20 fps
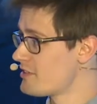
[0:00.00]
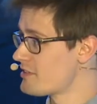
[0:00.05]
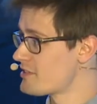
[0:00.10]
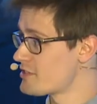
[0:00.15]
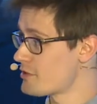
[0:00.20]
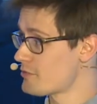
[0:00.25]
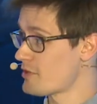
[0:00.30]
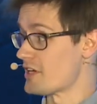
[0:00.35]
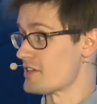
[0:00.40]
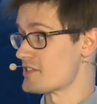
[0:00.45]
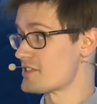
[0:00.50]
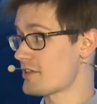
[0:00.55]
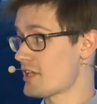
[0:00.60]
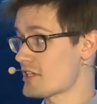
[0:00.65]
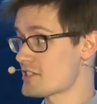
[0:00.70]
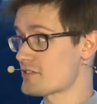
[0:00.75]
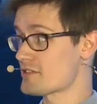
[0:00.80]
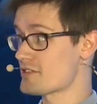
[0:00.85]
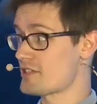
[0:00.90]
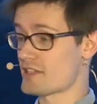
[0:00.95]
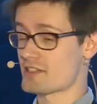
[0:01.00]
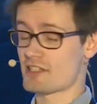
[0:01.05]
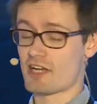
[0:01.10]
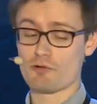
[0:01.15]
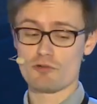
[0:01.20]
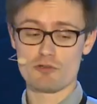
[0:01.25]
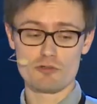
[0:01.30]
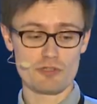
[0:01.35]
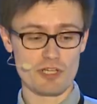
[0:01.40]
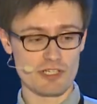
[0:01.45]
So yeah, so that's how
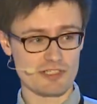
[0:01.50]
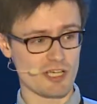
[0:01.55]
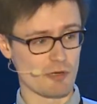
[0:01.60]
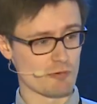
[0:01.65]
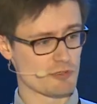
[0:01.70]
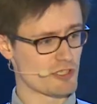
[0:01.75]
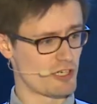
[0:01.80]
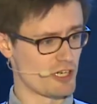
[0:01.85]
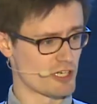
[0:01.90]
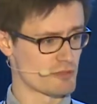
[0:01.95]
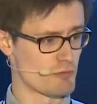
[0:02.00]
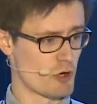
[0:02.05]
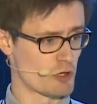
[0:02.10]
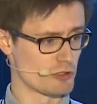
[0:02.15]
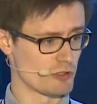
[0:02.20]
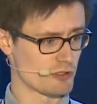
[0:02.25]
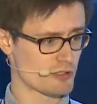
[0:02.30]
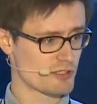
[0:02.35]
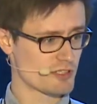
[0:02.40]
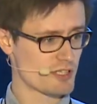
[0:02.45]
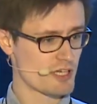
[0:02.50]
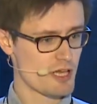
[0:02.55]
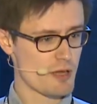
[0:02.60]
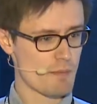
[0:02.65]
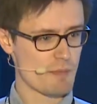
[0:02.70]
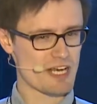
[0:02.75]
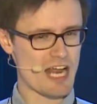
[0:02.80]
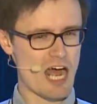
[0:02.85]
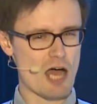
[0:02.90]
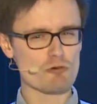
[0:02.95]
you select models.
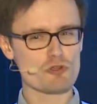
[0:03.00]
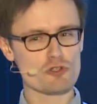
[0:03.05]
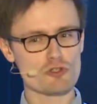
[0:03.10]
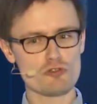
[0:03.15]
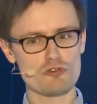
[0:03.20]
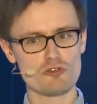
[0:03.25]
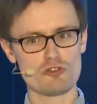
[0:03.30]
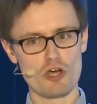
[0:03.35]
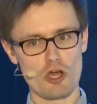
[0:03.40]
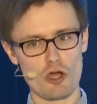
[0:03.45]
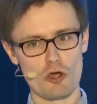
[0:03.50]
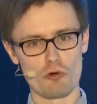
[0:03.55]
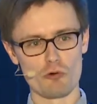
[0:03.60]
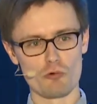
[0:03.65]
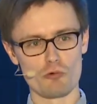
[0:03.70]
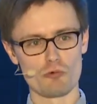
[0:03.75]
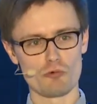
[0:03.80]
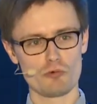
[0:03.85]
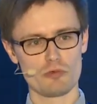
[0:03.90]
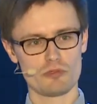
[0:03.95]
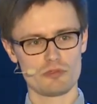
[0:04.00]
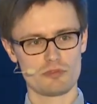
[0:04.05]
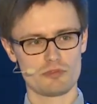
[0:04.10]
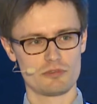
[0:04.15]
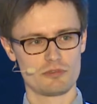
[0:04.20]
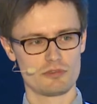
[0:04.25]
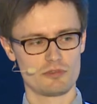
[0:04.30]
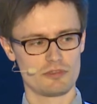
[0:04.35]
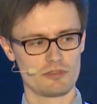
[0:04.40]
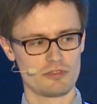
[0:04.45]
But how do you know
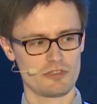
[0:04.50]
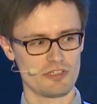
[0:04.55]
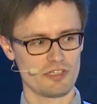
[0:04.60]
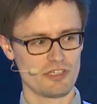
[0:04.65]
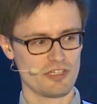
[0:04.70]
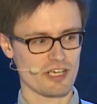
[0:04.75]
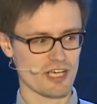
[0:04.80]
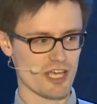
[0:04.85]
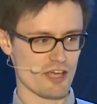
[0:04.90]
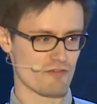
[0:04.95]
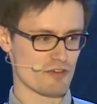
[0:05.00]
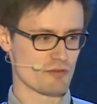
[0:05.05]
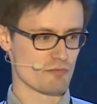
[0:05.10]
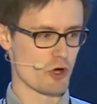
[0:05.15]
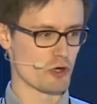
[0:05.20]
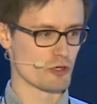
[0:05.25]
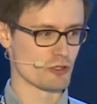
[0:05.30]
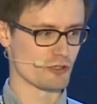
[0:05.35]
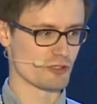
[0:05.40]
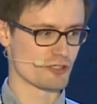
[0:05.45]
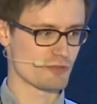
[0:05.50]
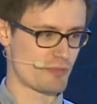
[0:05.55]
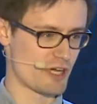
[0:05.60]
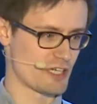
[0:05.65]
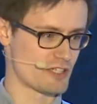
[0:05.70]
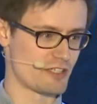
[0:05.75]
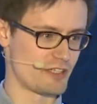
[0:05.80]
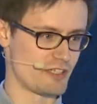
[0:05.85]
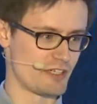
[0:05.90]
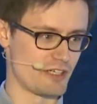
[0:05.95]
a given model is
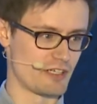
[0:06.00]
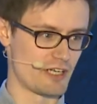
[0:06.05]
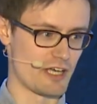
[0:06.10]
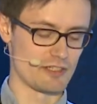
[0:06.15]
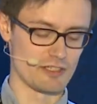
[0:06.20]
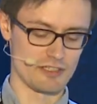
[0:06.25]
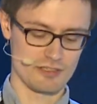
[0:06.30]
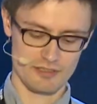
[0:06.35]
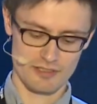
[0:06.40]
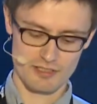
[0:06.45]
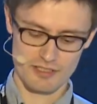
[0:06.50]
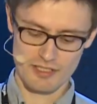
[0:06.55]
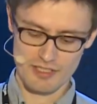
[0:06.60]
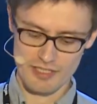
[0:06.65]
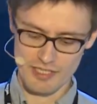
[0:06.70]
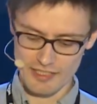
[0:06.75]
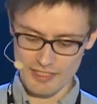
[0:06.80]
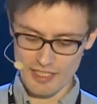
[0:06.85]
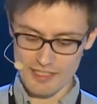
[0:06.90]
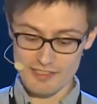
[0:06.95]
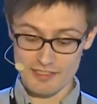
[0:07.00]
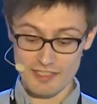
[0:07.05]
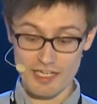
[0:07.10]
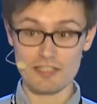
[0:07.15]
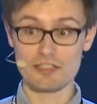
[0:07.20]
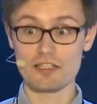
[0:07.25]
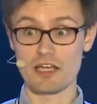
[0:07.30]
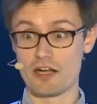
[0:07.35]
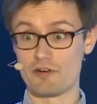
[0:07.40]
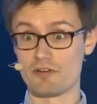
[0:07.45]
better than another? And that's
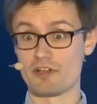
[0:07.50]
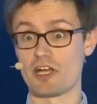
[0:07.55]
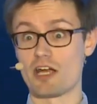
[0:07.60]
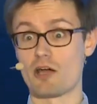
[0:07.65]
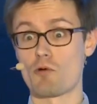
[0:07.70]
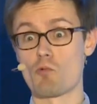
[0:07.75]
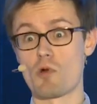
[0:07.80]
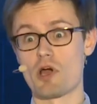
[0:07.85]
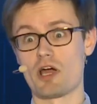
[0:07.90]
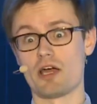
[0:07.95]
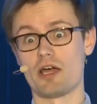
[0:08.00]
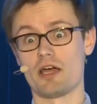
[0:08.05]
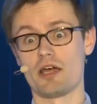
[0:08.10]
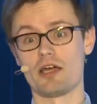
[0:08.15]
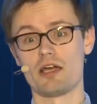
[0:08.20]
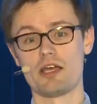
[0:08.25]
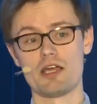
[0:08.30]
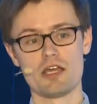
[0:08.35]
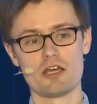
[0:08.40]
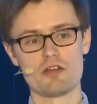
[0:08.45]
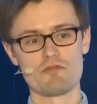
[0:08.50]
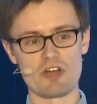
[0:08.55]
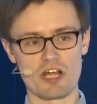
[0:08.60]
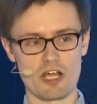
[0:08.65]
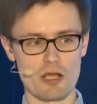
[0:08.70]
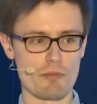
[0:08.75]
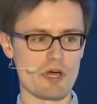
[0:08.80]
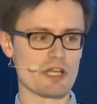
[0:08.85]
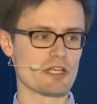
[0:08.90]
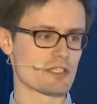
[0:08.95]
another area where
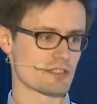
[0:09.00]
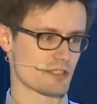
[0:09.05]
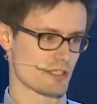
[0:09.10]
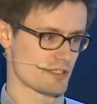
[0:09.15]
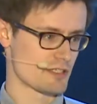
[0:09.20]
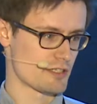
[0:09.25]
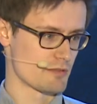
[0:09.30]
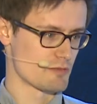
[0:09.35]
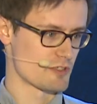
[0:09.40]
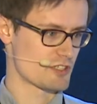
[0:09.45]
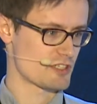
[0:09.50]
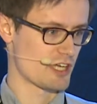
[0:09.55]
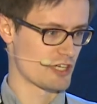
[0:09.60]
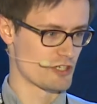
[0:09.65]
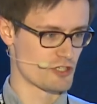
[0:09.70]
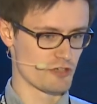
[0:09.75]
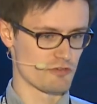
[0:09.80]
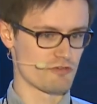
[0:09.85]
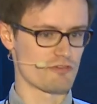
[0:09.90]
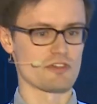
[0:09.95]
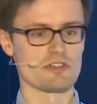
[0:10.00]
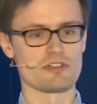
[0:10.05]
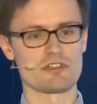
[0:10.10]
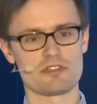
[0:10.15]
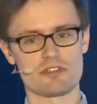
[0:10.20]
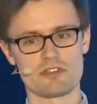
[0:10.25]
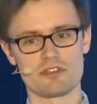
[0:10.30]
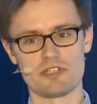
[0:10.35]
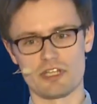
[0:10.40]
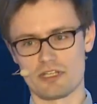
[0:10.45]
recommender systems are
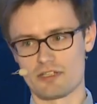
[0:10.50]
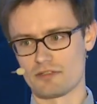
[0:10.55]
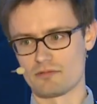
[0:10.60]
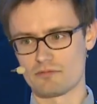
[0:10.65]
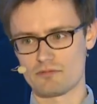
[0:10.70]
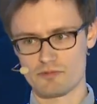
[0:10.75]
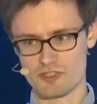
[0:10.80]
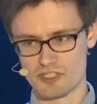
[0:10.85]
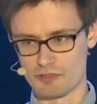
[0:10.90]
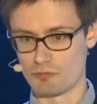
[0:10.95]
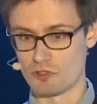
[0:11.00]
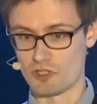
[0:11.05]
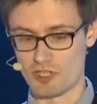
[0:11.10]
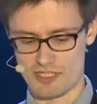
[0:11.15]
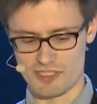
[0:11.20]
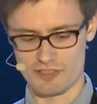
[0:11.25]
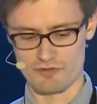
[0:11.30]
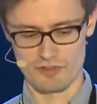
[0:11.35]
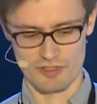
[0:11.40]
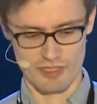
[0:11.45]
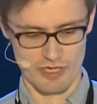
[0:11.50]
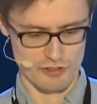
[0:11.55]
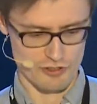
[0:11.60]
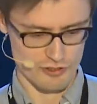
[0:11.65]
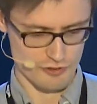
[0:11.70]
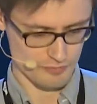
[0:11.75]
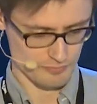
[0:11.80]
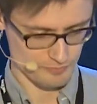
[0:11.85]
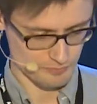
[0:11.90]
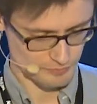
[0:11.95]
different than simple
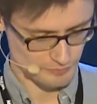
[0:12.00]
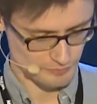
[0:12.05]
classification.